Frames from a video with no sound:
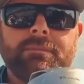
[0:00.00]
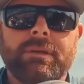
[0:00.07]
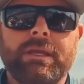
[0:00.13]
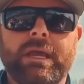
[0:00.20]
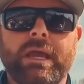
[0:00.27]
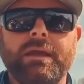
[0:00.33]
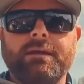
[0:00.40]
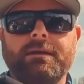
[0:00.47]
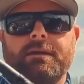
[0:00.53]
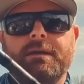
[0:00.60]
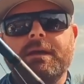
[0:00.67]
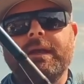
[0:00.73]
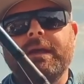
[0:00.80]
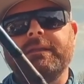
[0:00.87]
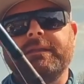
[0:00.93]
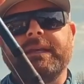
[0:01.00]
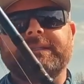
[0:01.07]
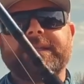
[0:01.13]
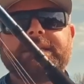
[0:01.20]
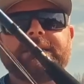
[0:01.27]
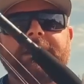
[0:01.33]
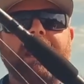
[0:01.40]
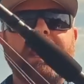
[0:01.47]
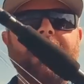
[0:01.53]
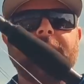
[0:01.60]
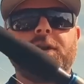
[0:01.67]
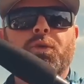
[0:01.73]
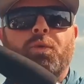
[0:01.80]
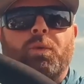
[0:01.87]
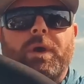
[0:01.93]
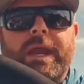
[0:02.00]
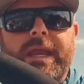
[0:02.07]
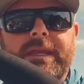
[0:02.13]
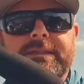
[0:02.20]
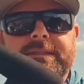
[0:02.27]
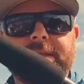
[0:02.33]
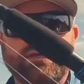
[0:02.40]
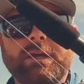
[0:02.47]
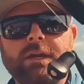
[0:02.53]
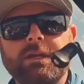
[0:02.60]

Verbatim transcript: okay? This is a great